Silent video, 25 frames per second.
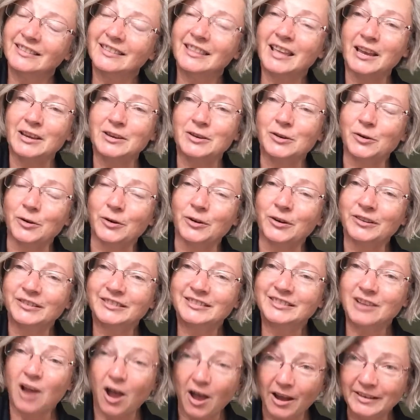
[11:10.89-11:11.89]
that you're
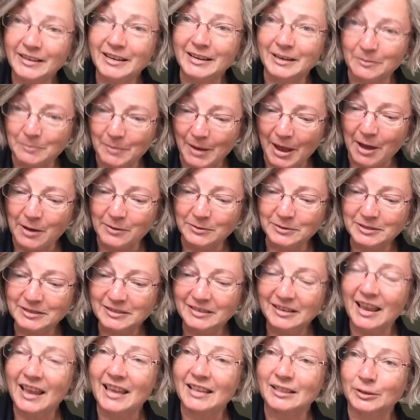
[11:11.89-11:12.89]
talking about
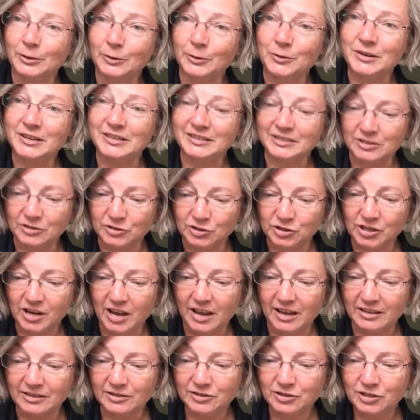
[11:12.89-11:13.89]
and learning to
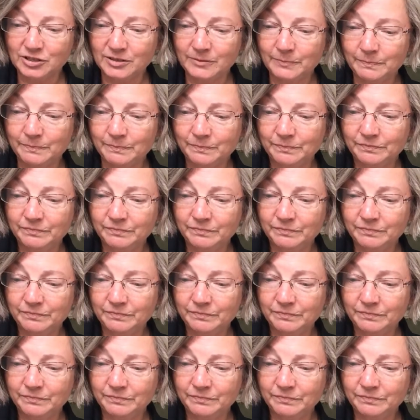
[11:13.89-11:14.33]
judge.